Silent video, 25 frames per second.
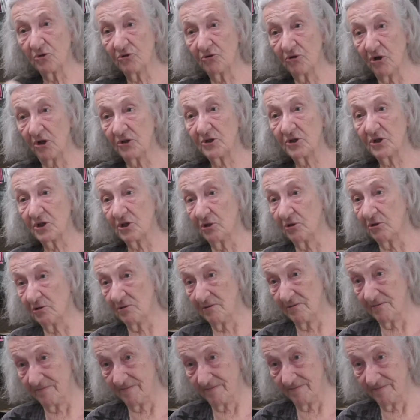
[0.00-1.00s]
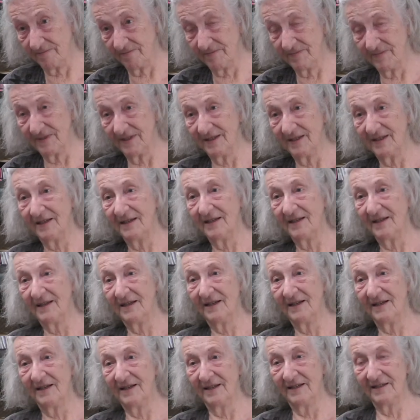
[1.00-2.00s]
grosso.
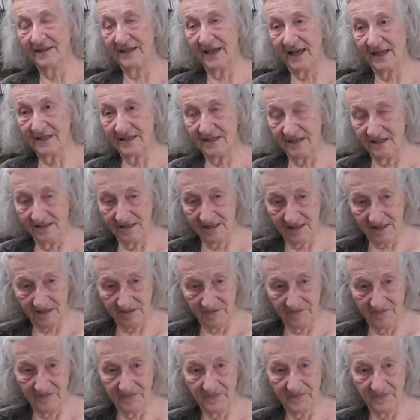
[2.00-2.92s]
And that is